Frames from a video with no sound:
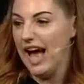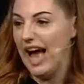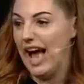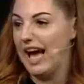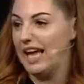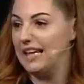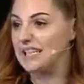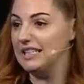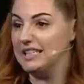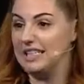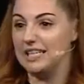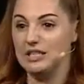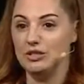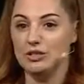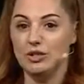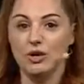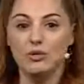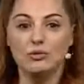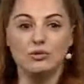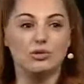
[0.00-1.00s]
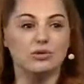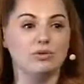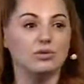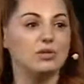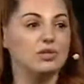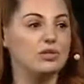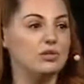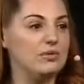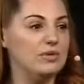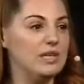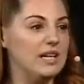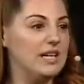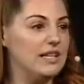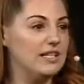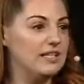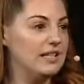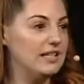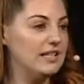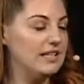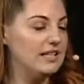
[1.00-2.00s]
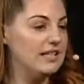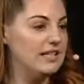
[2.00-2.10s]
and in total 2 years